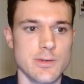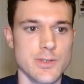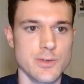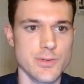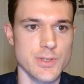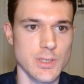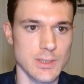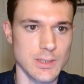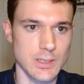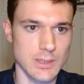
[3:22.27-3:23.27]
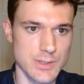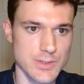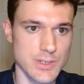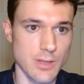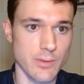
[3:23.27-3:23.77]
So selecting this
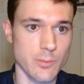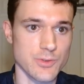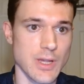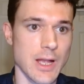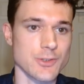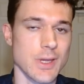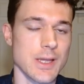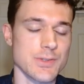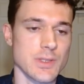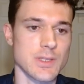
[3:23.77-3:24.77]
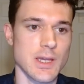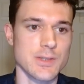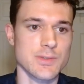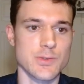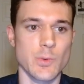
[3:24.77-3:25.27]
cell which actually has the
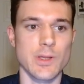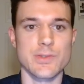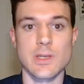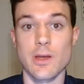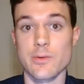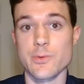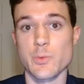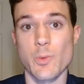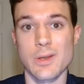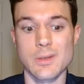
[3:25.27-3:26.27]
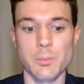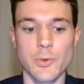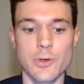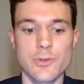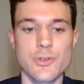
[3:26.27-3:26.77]
text as well as the others we want to
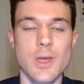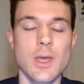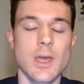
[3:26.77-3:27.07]
merge.